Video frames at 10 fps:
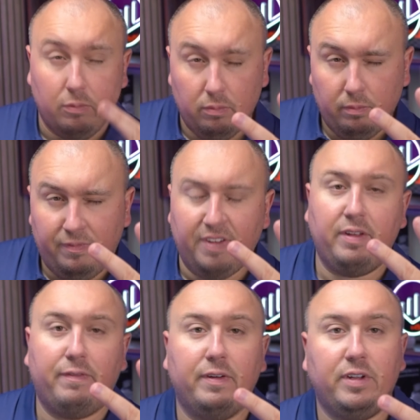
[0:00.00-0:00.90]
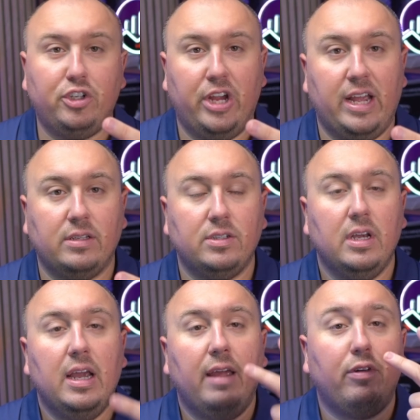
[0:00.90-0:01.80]
50-50 chance.
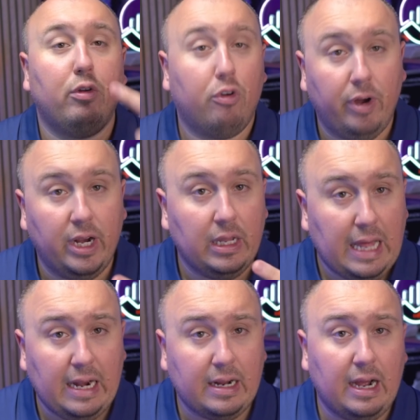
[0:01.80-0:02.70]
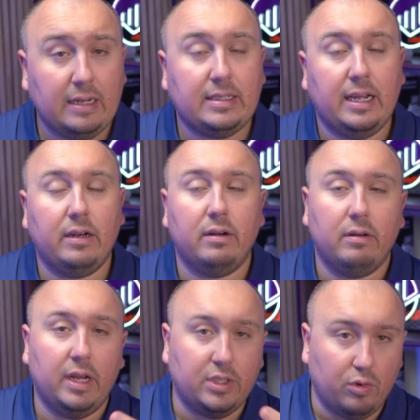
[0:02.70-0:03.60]
If you create a lot of content,
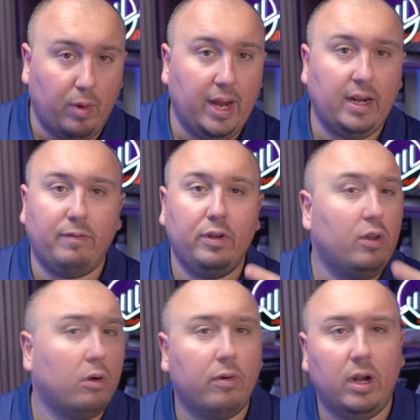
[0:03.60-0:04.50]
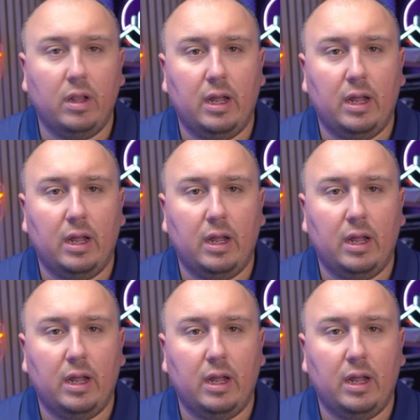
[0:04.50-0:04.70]
it's great. If you don't create a lot of